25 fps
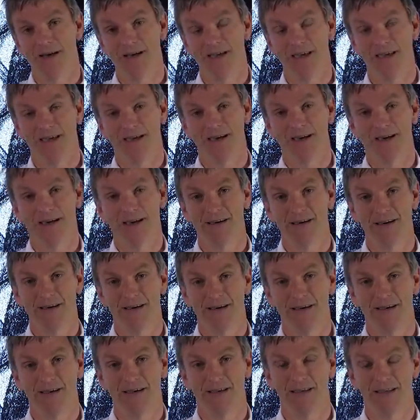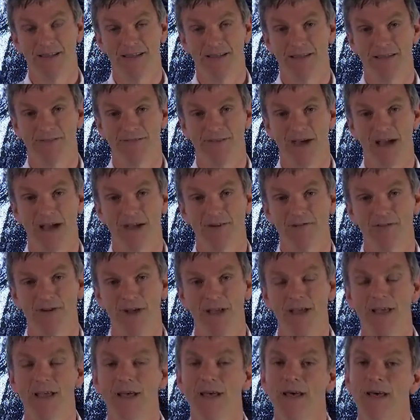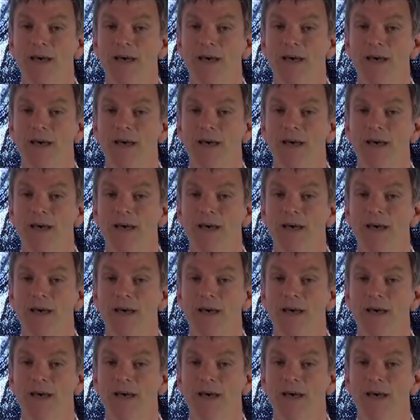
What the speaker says: here in the factory.